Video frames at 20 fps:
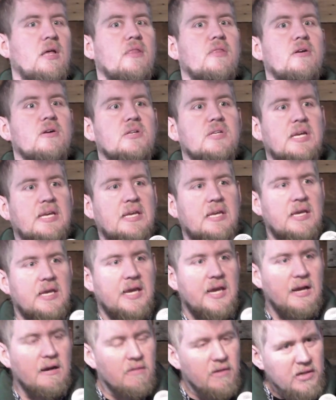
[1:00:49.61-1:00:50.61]
There's a
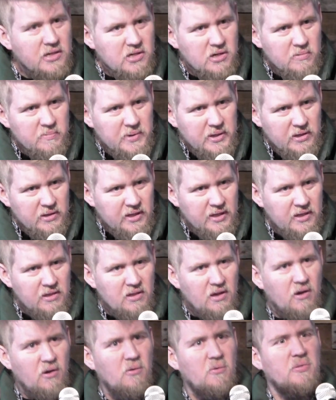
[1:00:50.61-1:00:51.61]
character building,
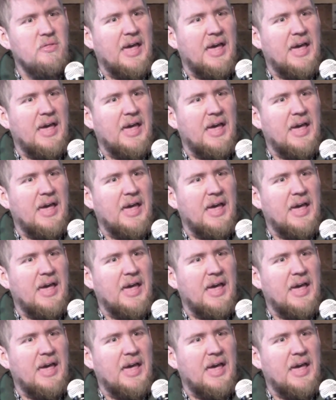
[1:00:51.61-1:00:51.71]
though,